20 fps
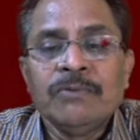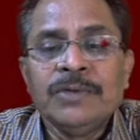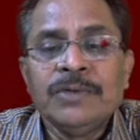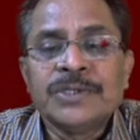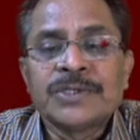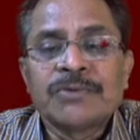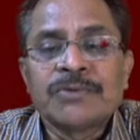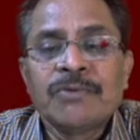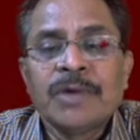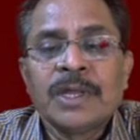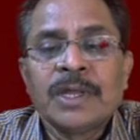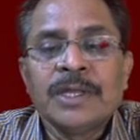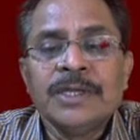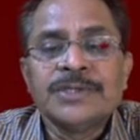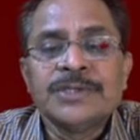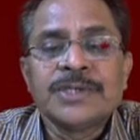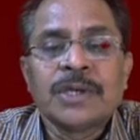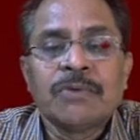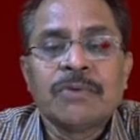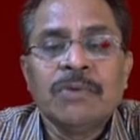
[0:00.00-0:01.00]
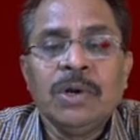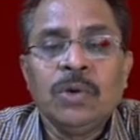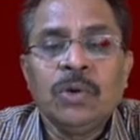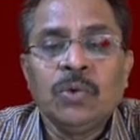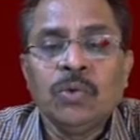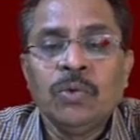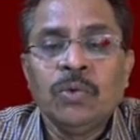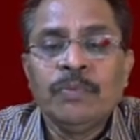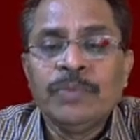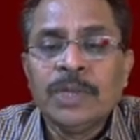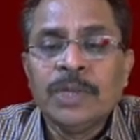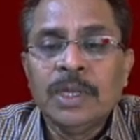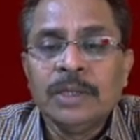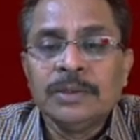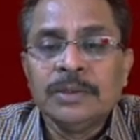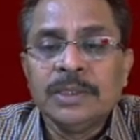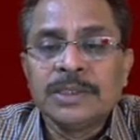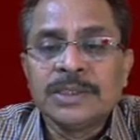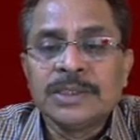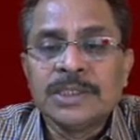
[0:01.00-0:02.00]
square is equal to,
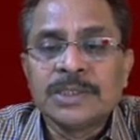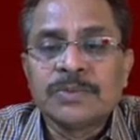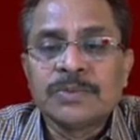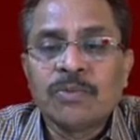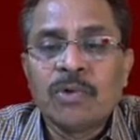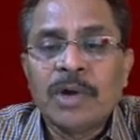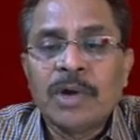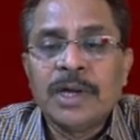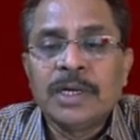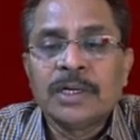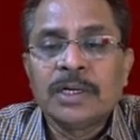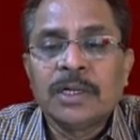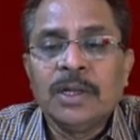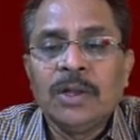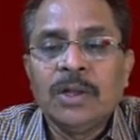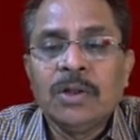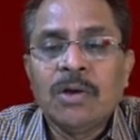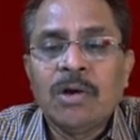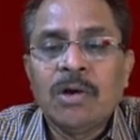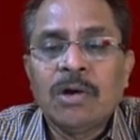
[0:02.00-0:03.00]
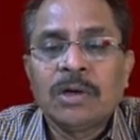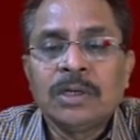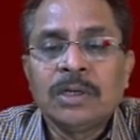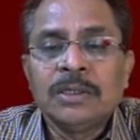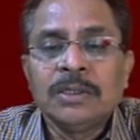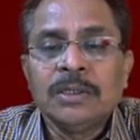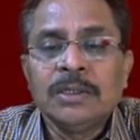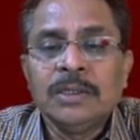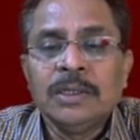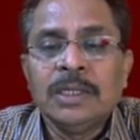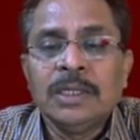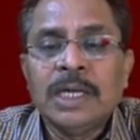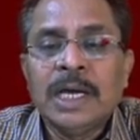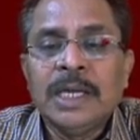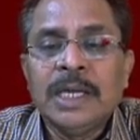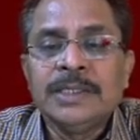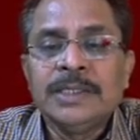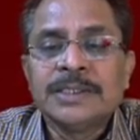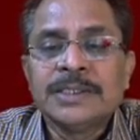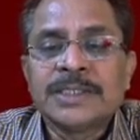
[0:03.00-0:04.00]
this is
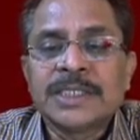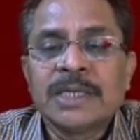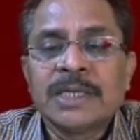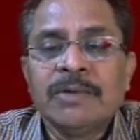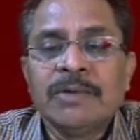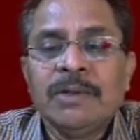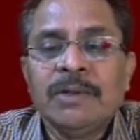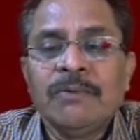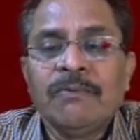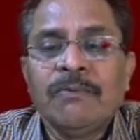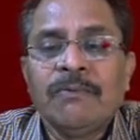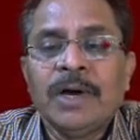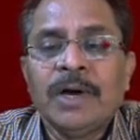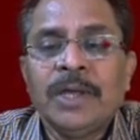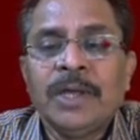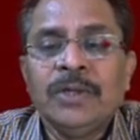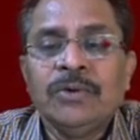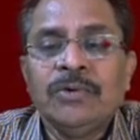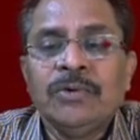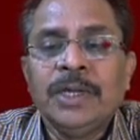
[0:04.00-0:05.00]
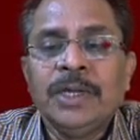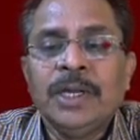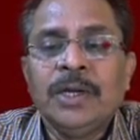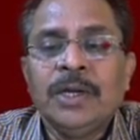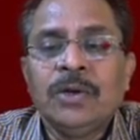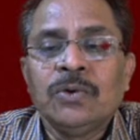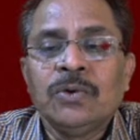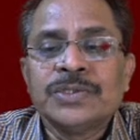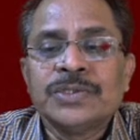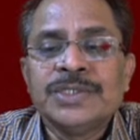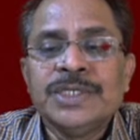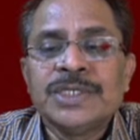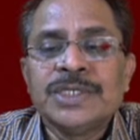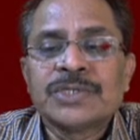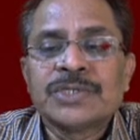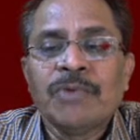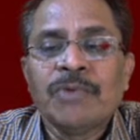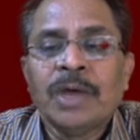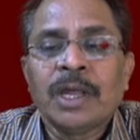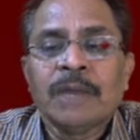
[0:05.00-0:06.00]
0.0975 into C
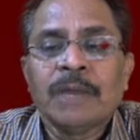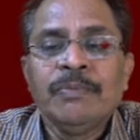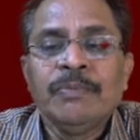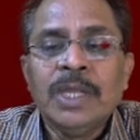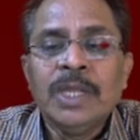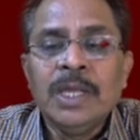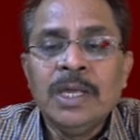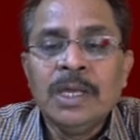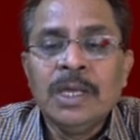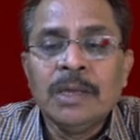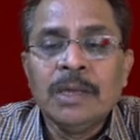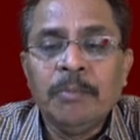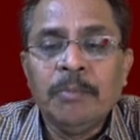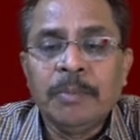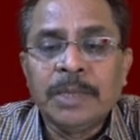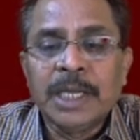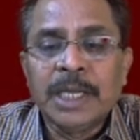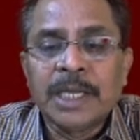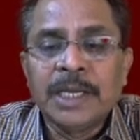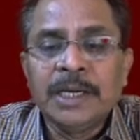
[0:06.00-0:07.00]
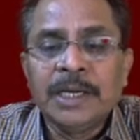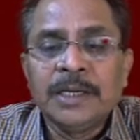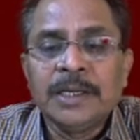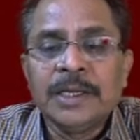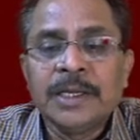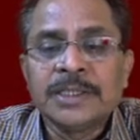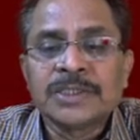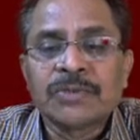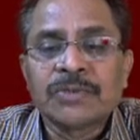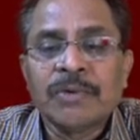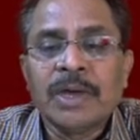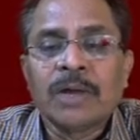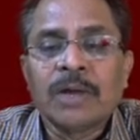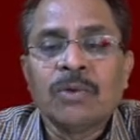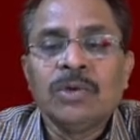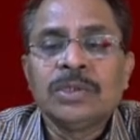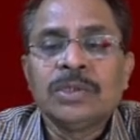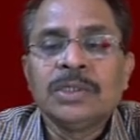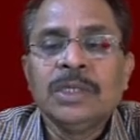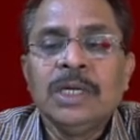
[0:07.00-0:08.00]
square. Taking its square
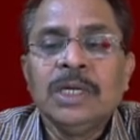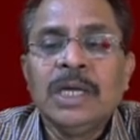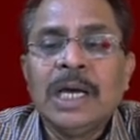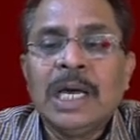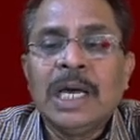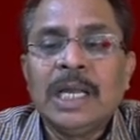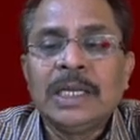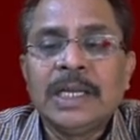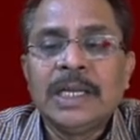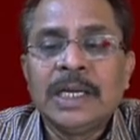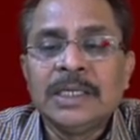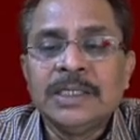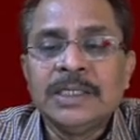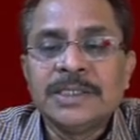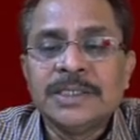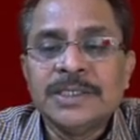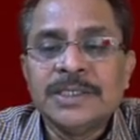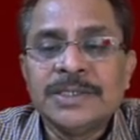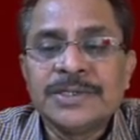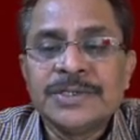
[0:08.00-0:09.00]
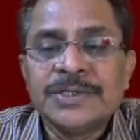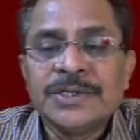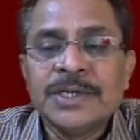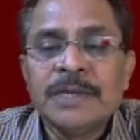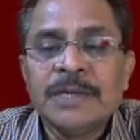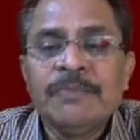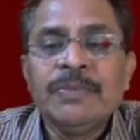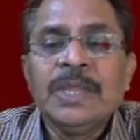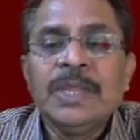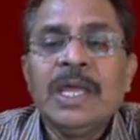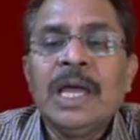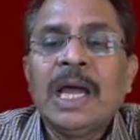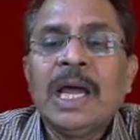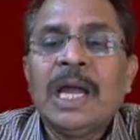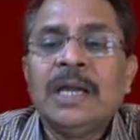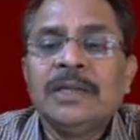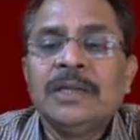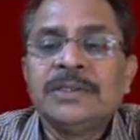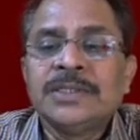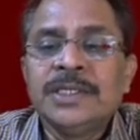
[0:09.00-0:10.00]
root, I'll get, this is C,
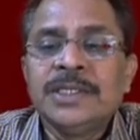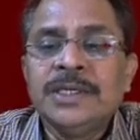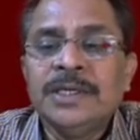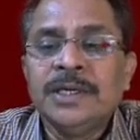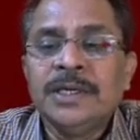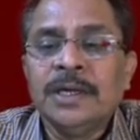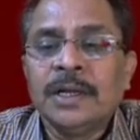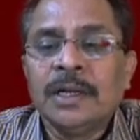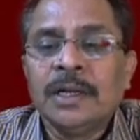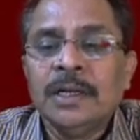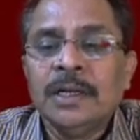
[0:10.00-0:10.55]
and C here,